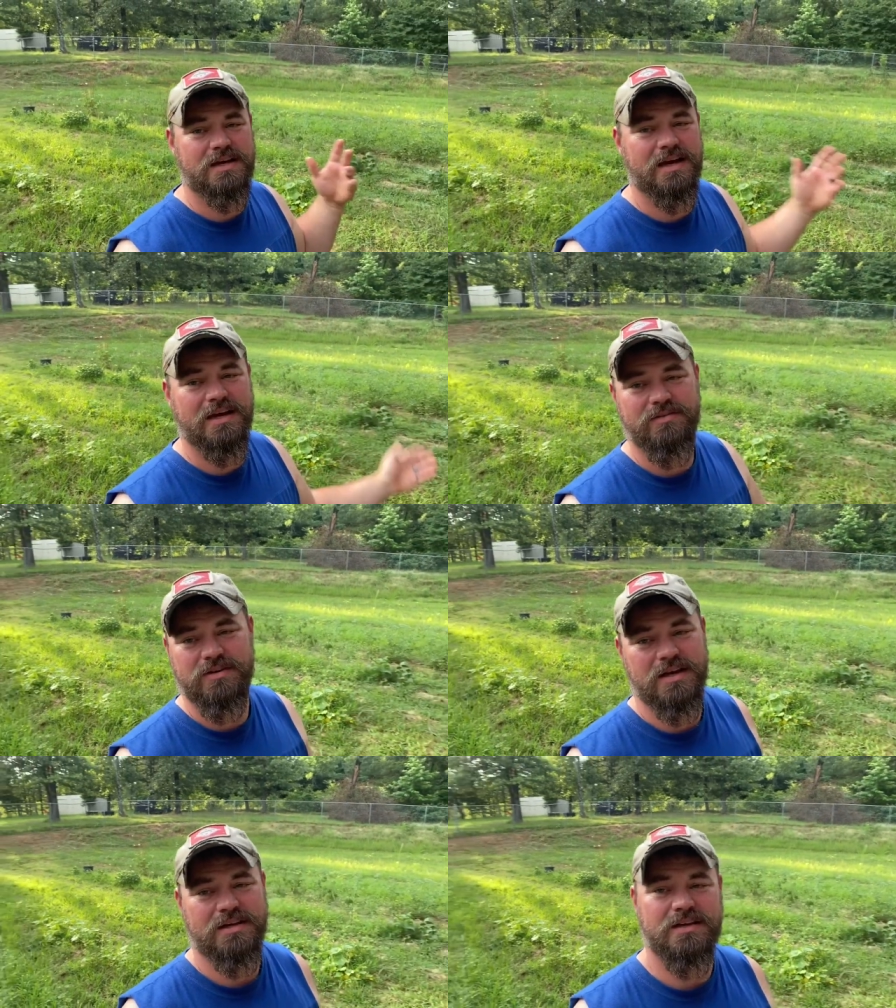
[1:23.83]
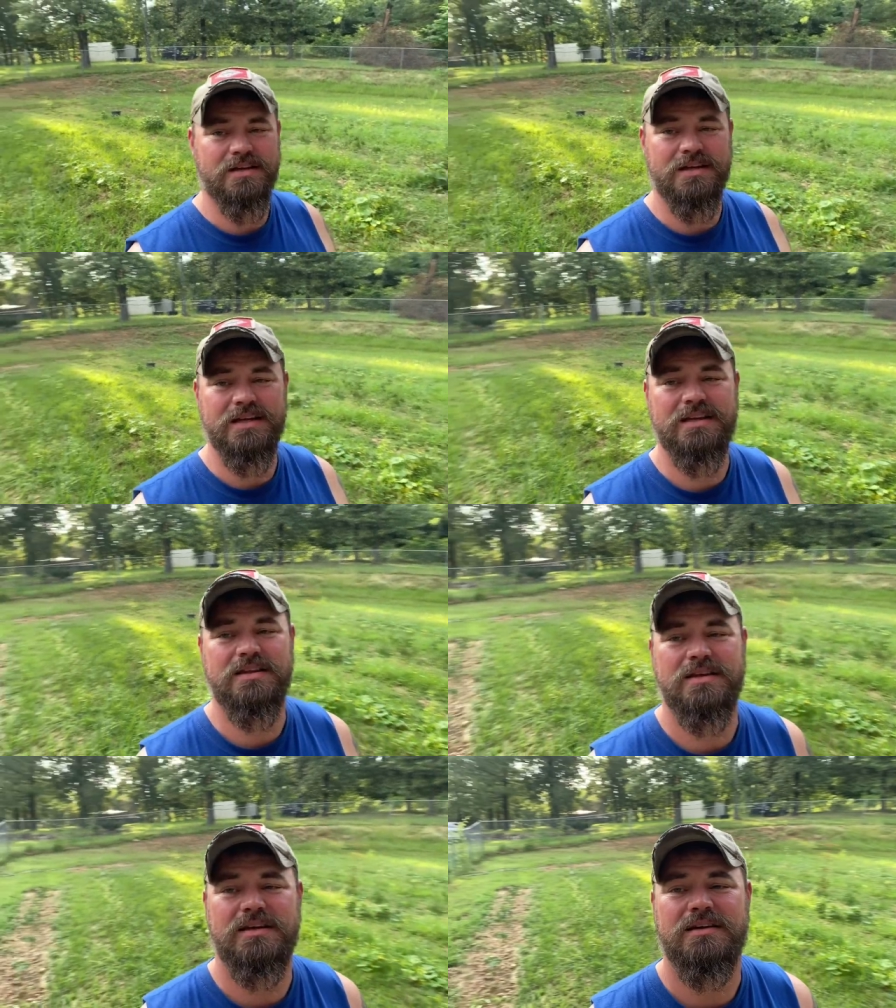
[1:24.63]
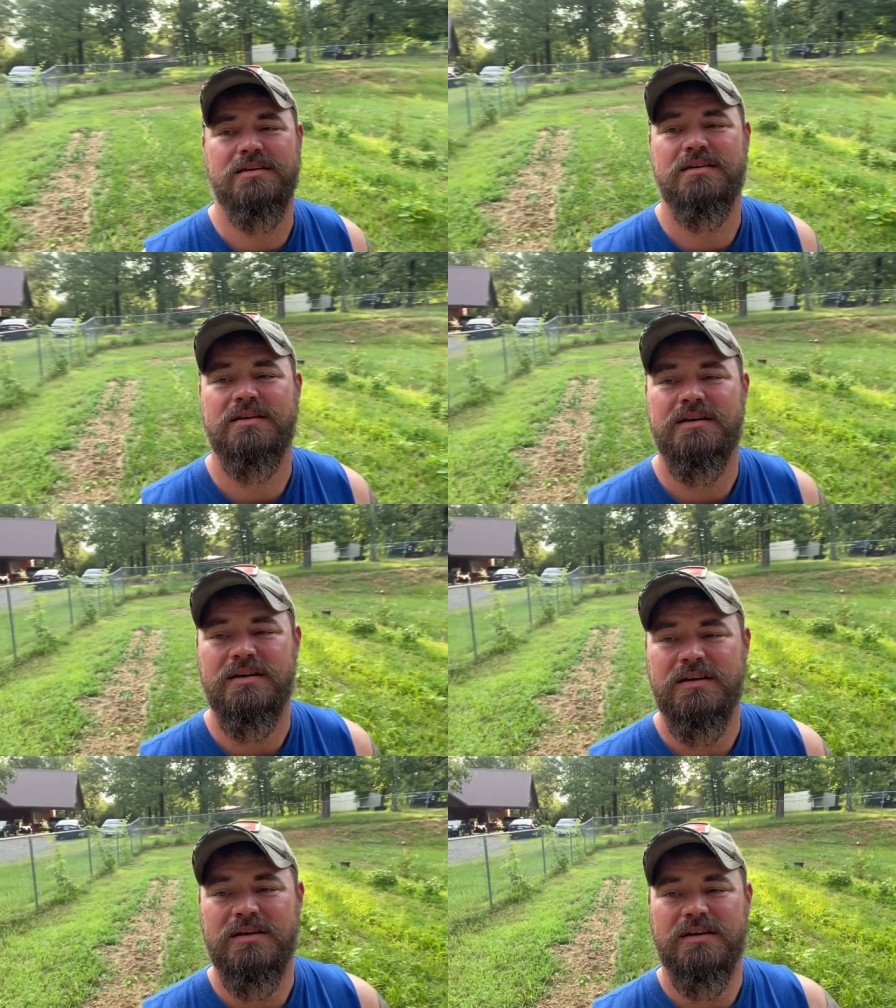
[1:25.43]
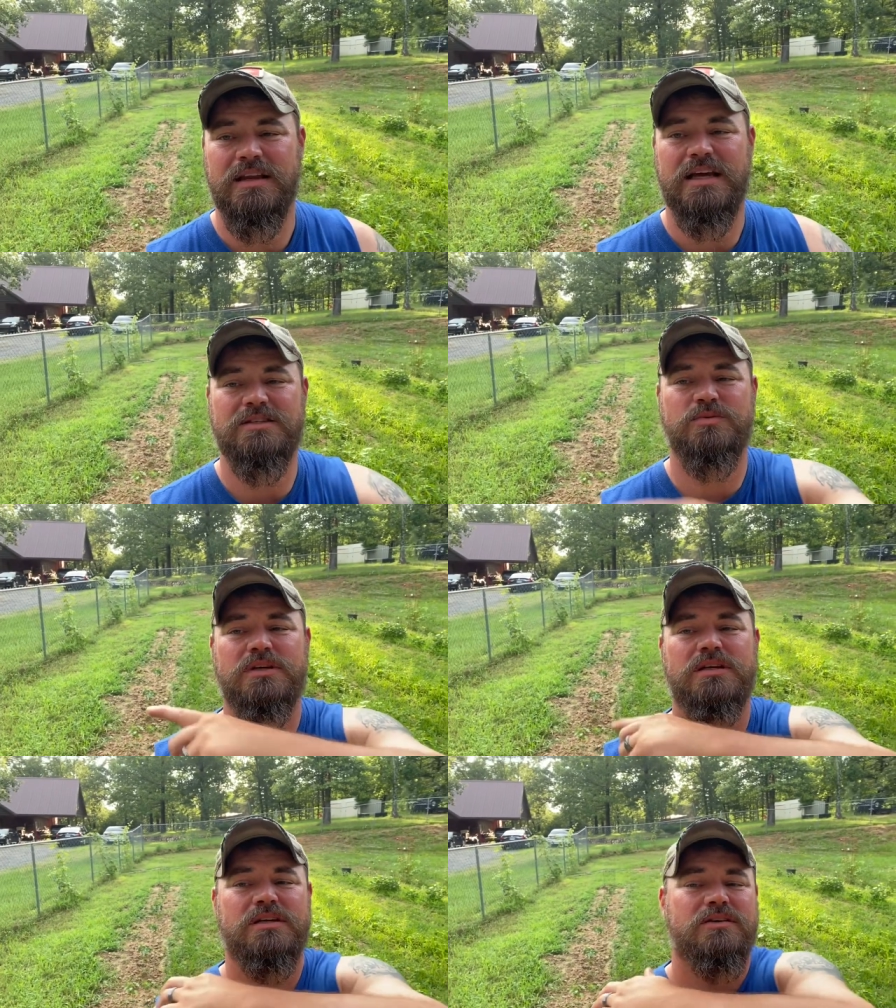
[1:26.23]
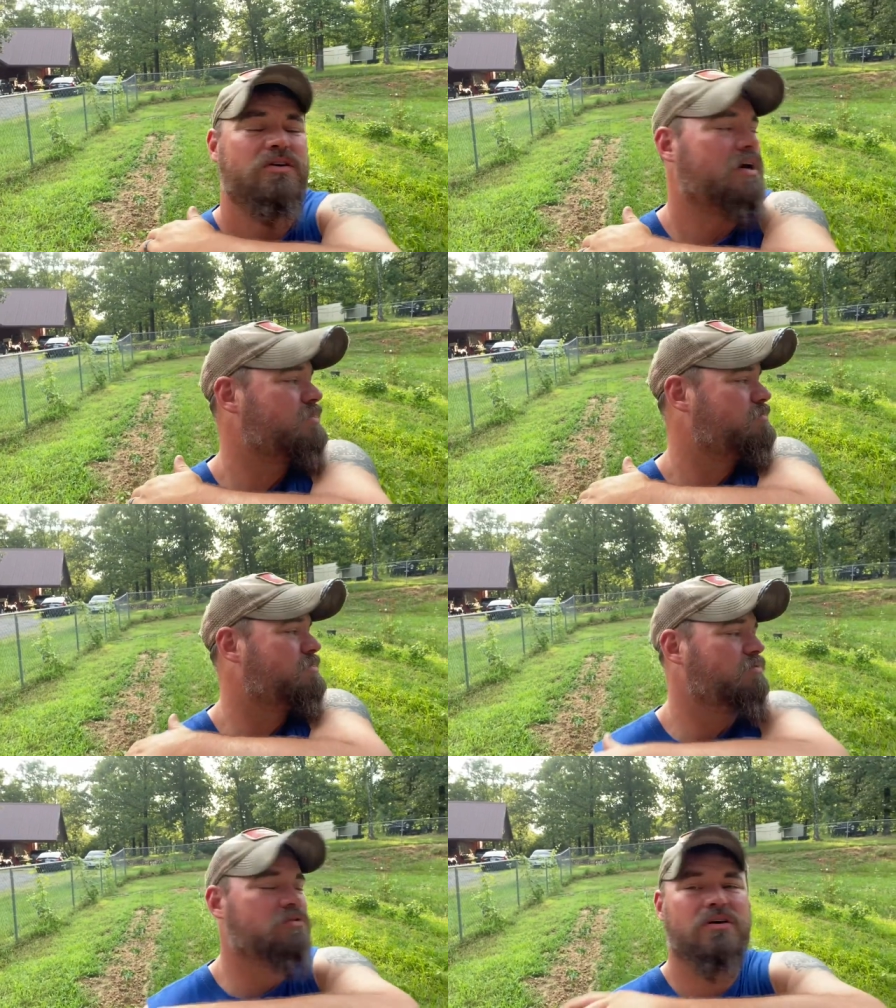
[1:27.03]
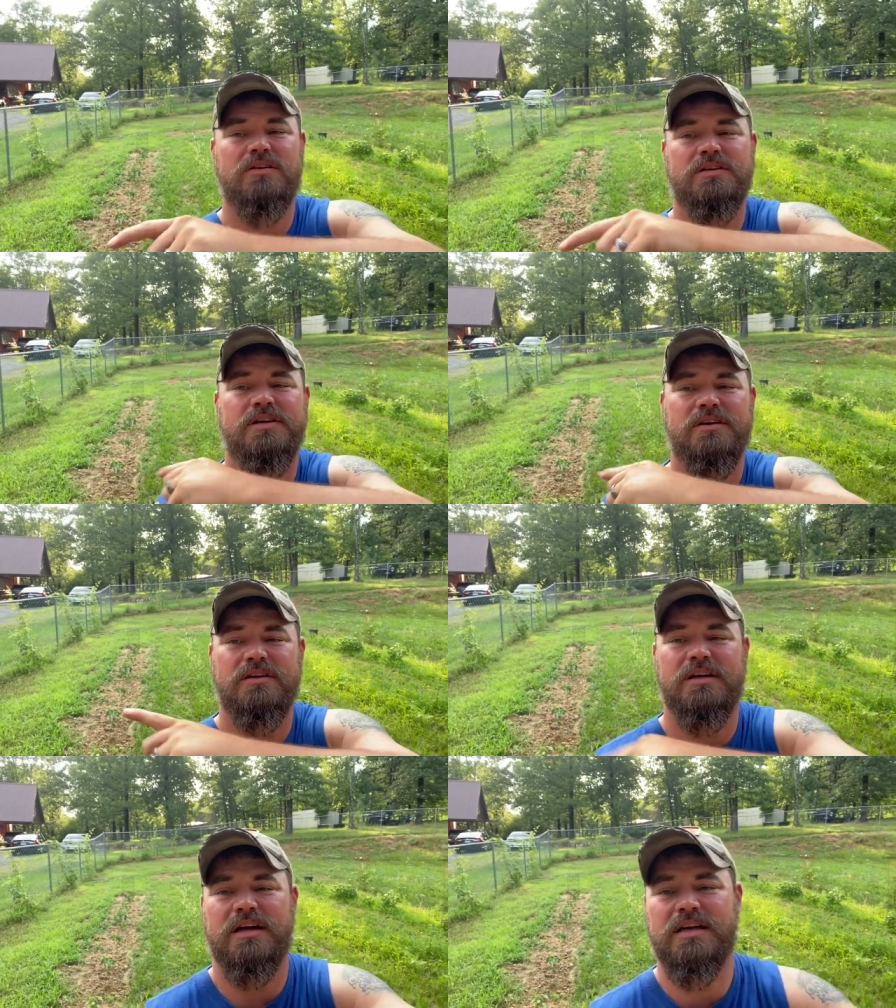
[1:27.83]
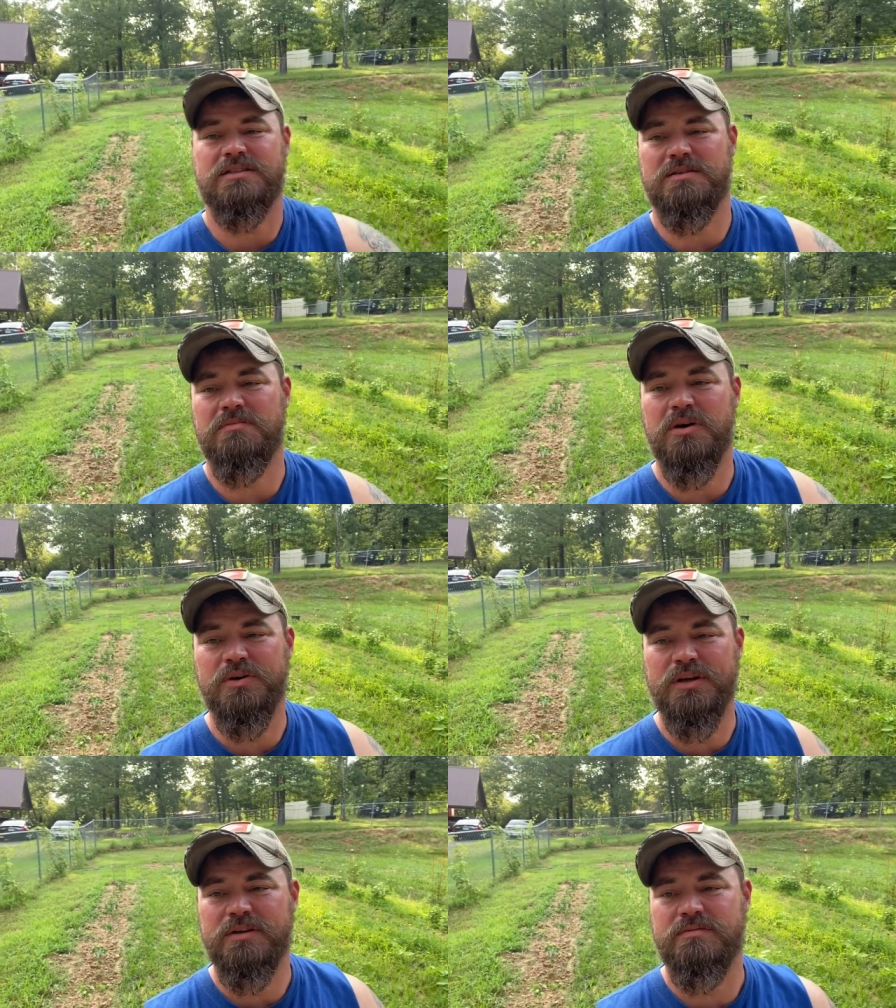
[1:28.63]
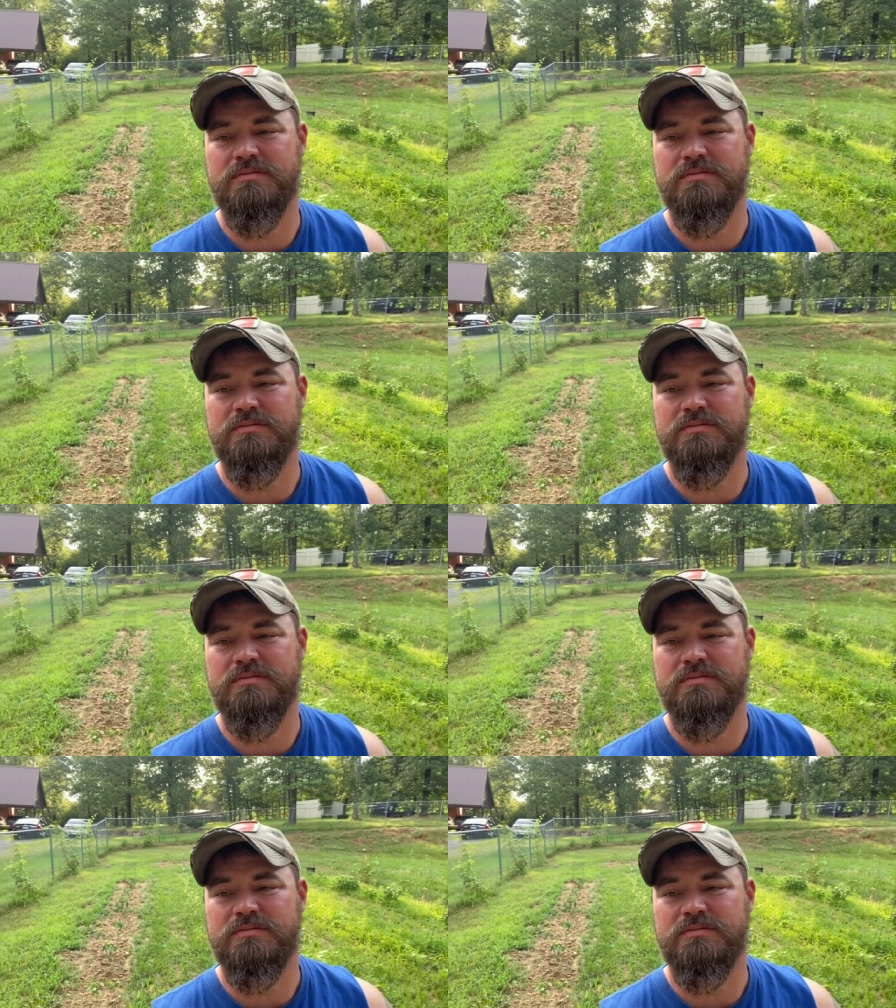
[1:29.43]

I haven't got done anything. Last weekend, the grass was so tall in here that I actually mowed it.